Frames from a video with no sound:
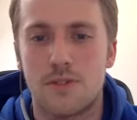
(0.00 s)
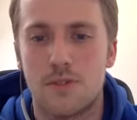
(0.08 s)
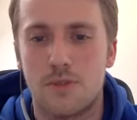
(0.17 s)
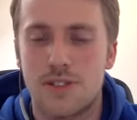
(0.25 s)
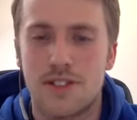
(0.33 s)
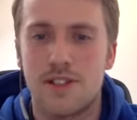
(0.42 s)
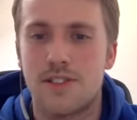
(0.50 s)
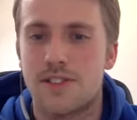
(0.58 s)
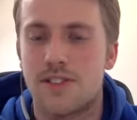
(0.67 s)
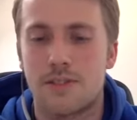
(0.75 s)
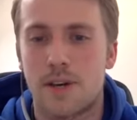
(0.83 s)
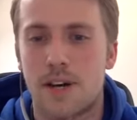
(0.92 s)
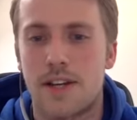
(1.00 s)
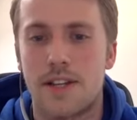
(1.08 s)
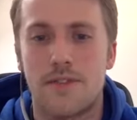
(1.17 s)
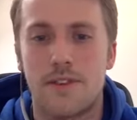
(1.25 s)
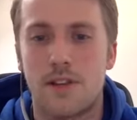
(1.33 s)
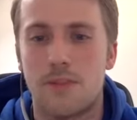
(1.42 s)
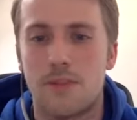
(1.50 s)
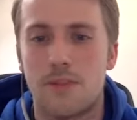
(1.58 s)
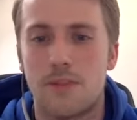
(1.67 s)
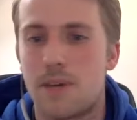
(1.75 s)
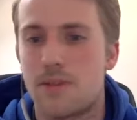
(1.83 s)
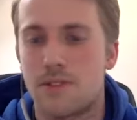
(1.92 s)
resilience in the spine and develop
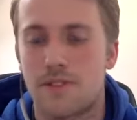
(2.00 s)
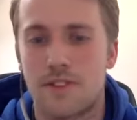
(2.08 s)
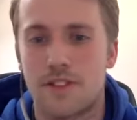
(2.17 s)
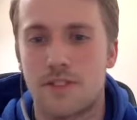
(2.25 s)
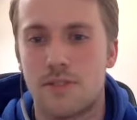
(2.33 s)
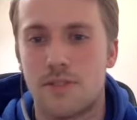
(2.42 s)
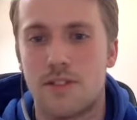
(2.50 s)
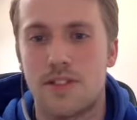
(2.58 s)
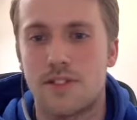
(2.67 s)
hamstring flexibility.